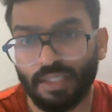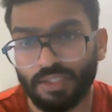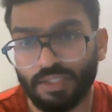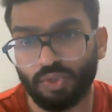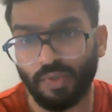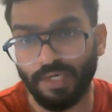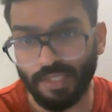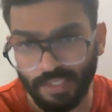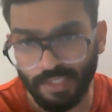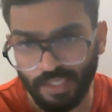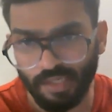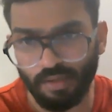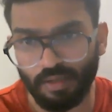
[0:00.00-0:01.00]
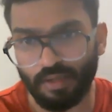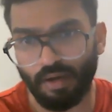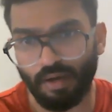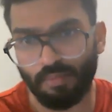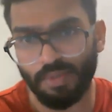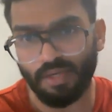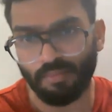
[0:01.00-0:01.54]
So India,
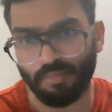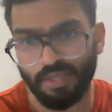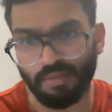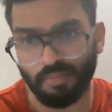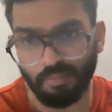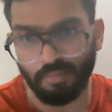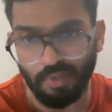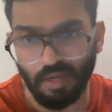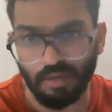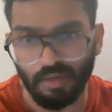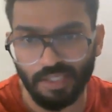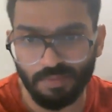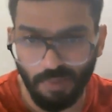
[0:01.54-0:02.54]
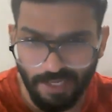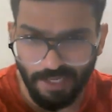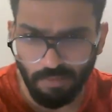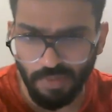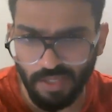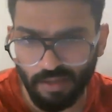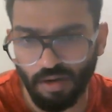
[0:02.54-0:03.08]
despite
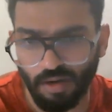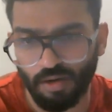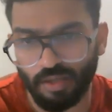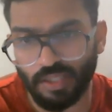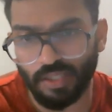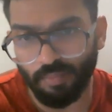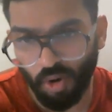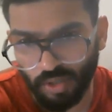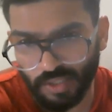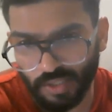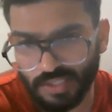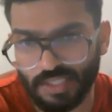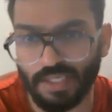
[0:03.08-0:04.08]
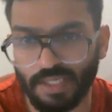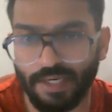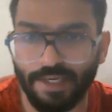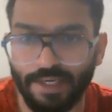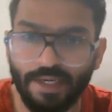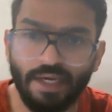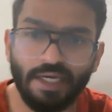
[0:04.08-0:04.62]
being a democracy,
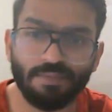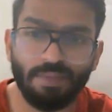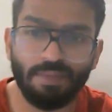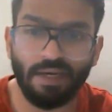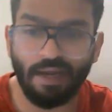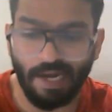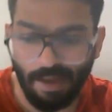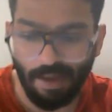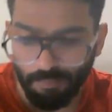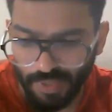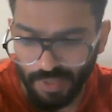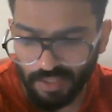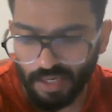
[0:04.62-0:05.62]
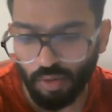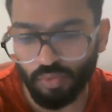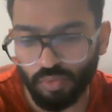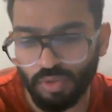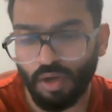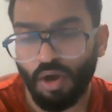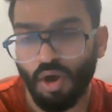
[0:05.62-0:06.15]
India has been clamping
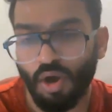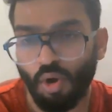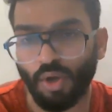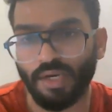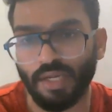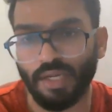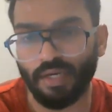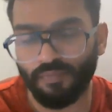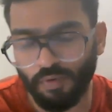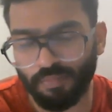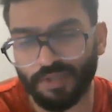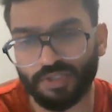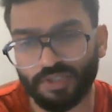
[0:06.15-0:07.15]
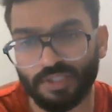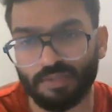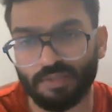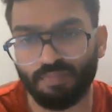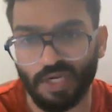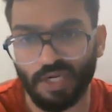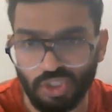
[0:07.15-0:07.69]
down on information,
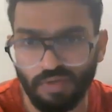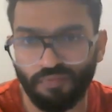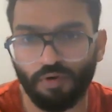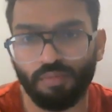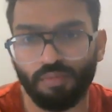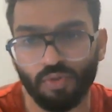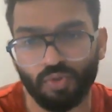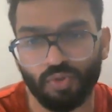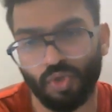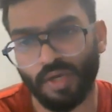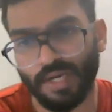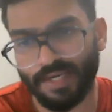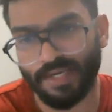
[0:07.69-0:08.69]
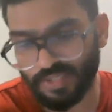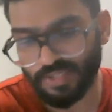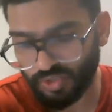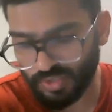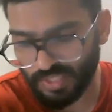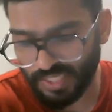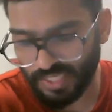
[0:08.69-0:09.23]
especially from news
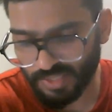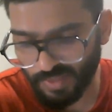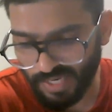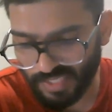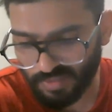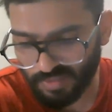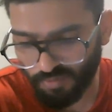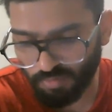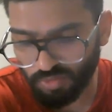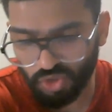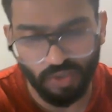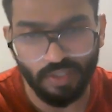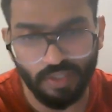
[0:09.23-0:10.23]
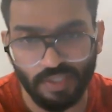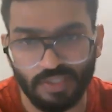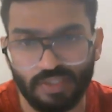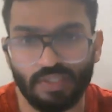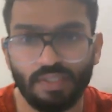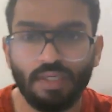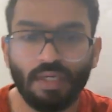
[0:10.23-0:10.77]
organizations as well as from
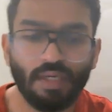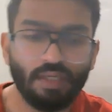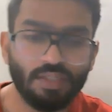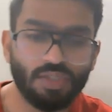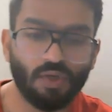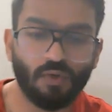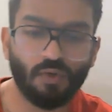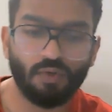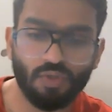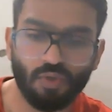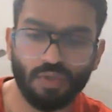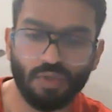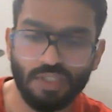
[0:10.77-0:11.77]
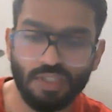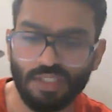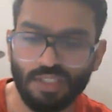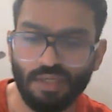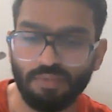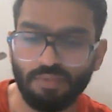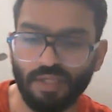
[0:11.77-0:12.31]
journalists. So this is
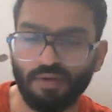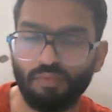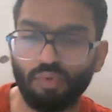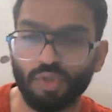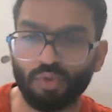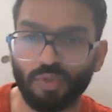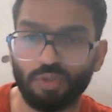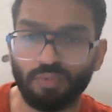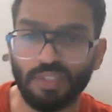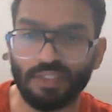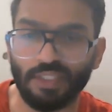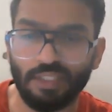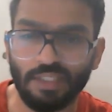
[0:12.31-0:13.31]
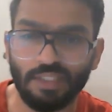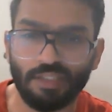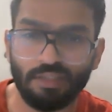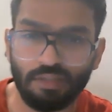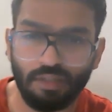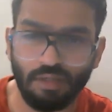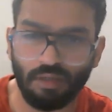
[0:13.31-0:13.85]
something which
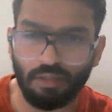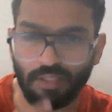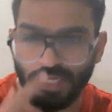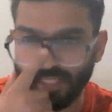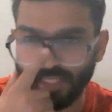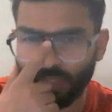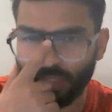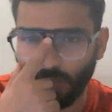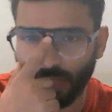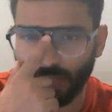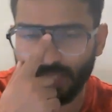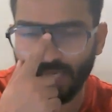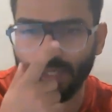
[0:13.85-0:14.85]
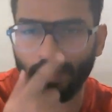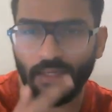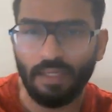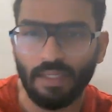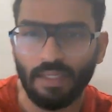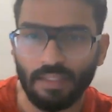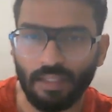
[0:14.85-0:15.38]
basically tends towards that
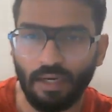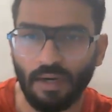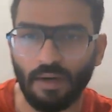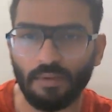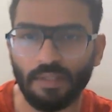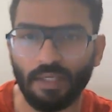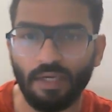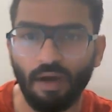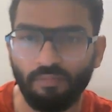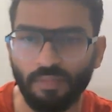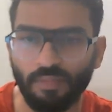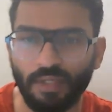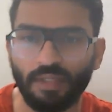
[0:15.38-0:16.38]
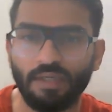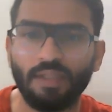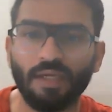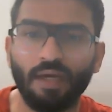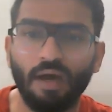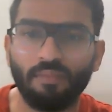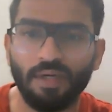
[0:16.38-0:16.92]
the
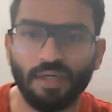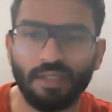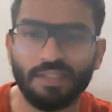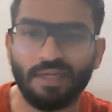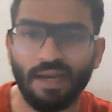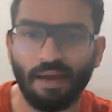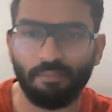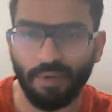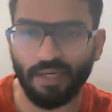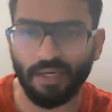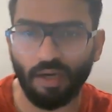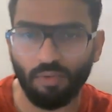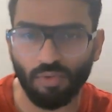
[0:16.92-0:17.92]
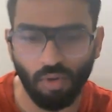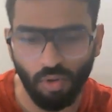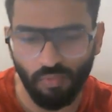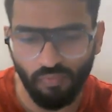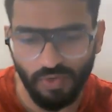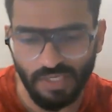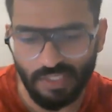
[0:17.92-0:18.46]
government is clamping down on
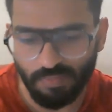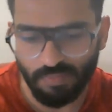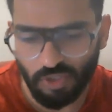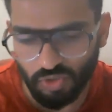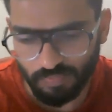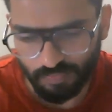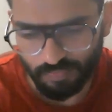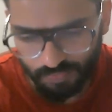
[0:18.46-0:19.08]
free speech.